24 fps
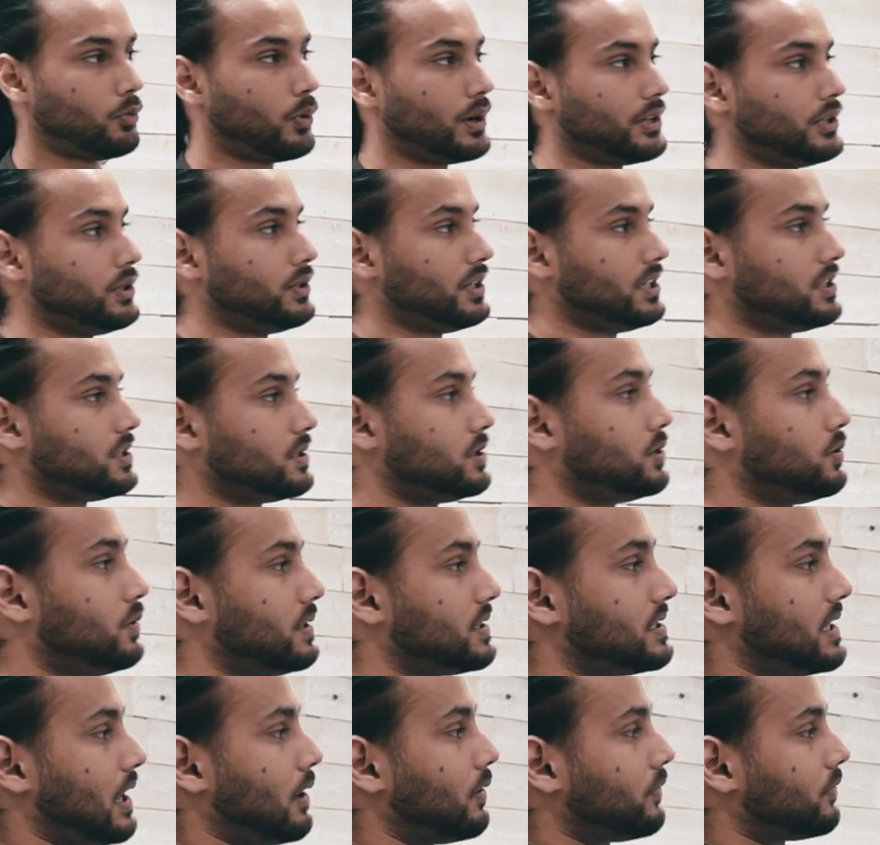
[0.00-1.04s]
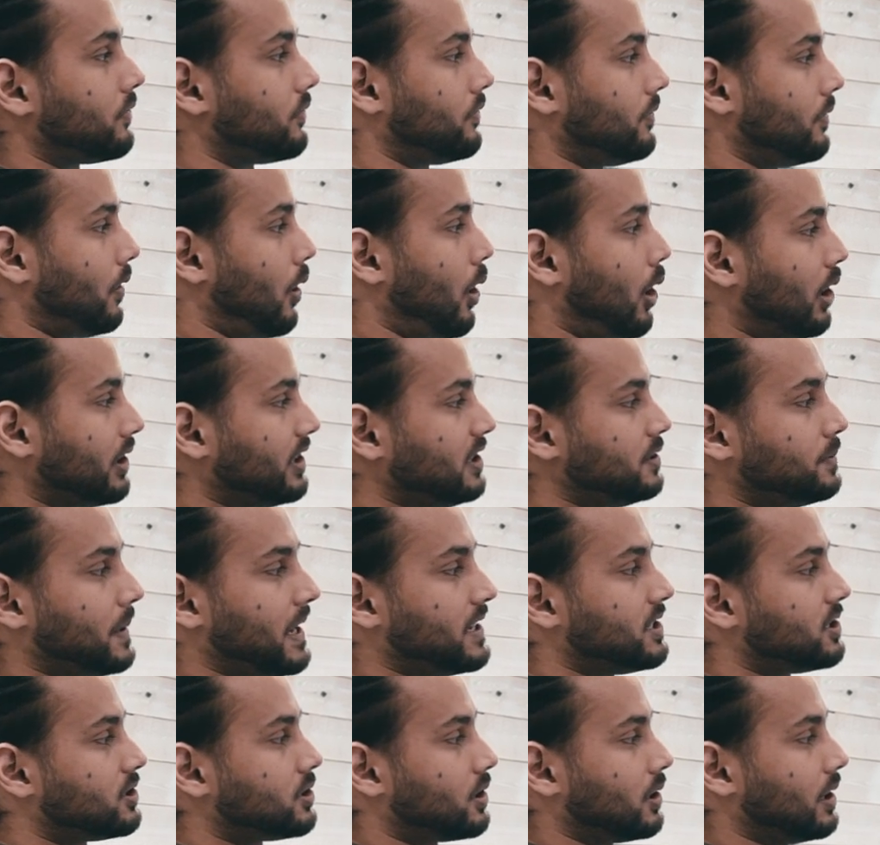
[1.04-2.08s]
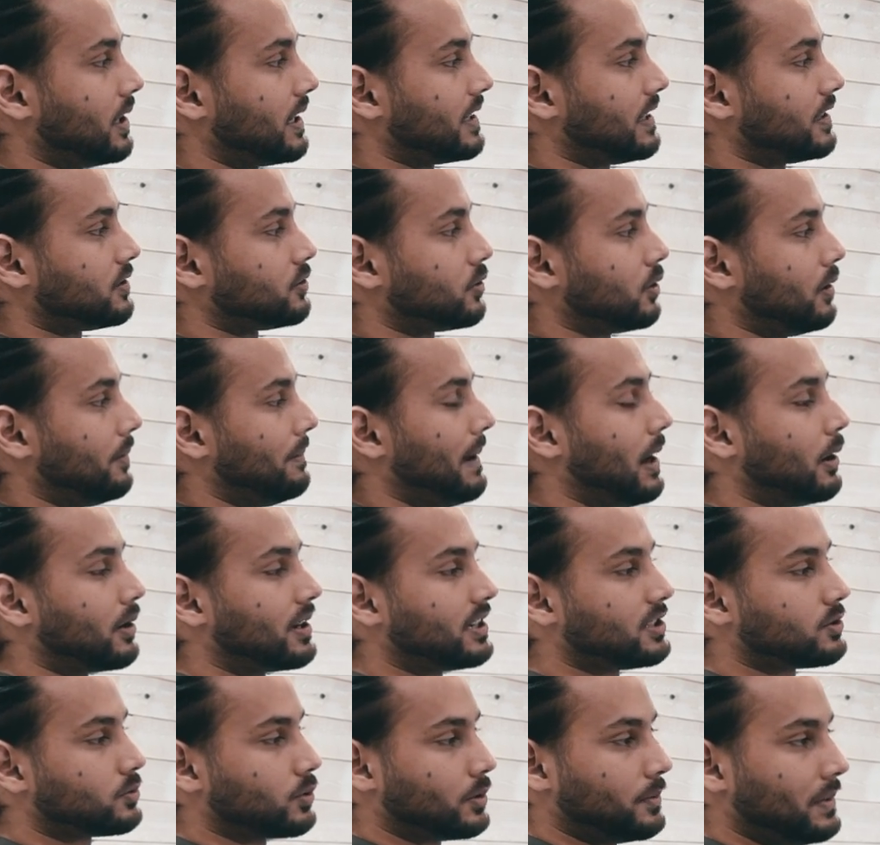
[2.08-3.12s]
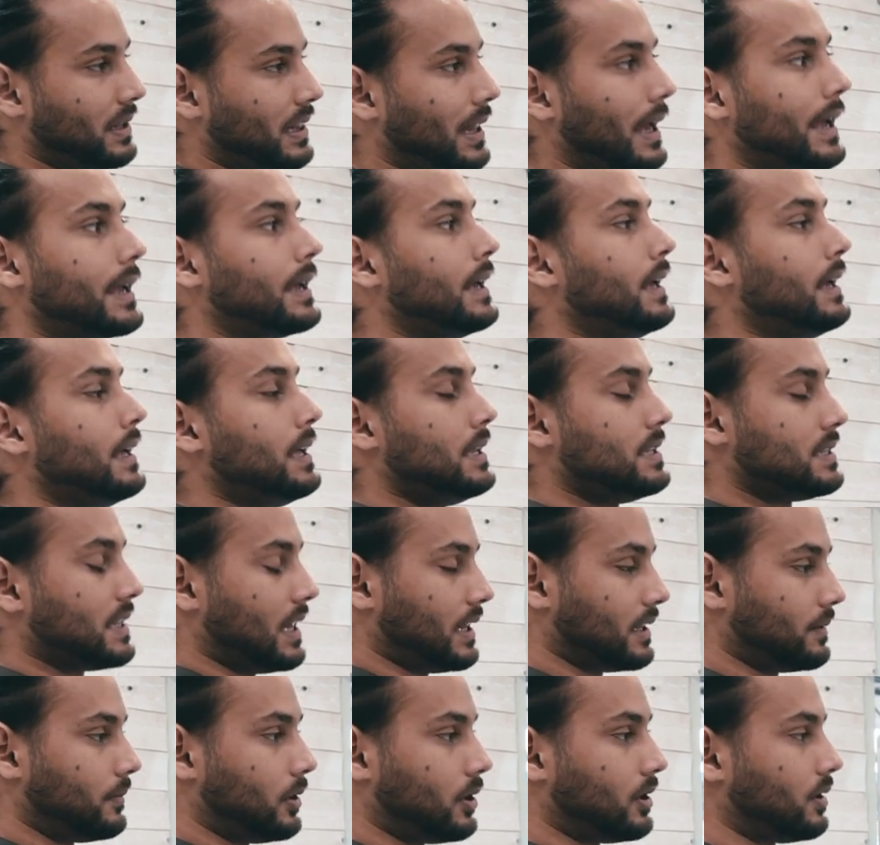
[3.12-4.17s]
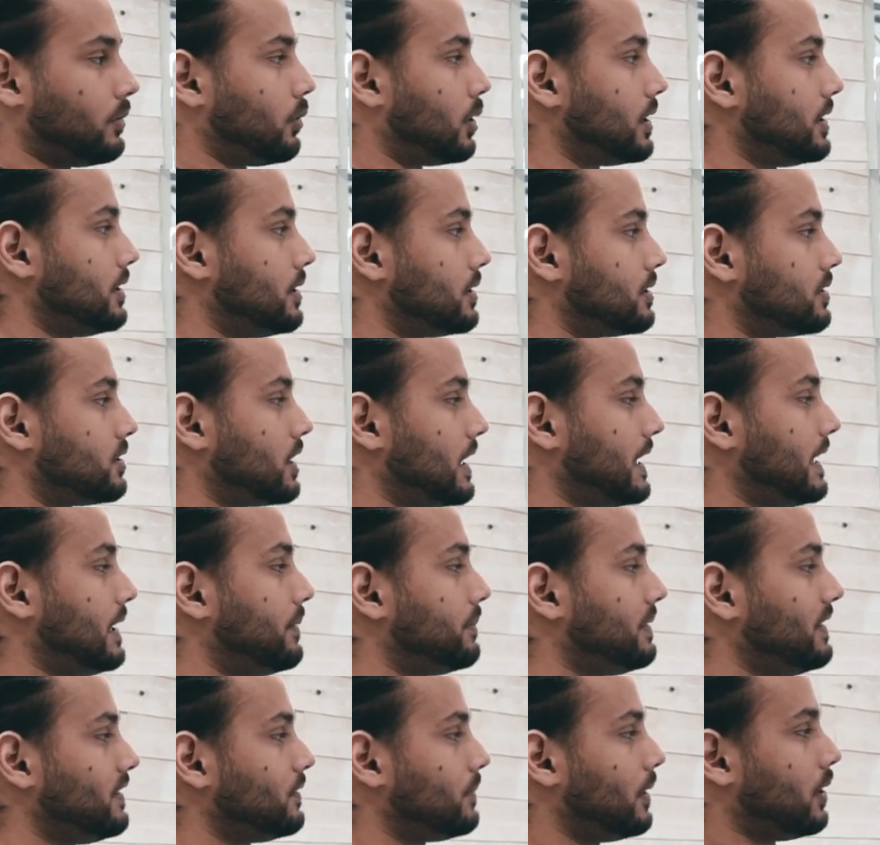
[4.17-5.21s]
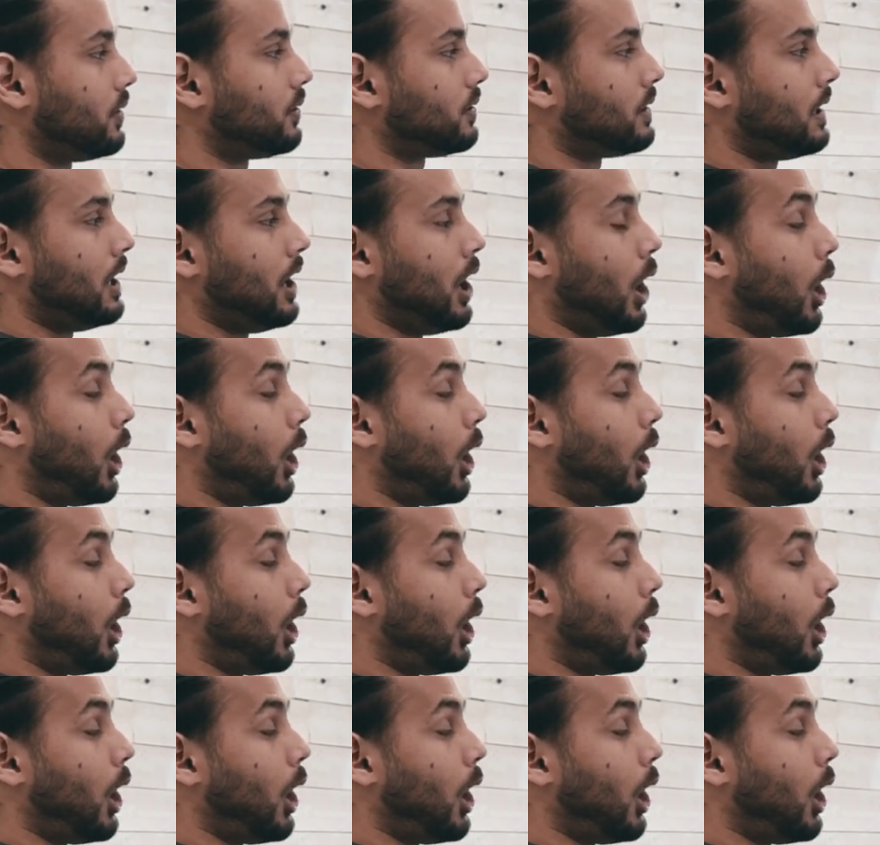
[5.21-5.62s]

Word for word: what you need to do is, now all these pages should look like this. So About Us would be like telling about what your trucking company is about.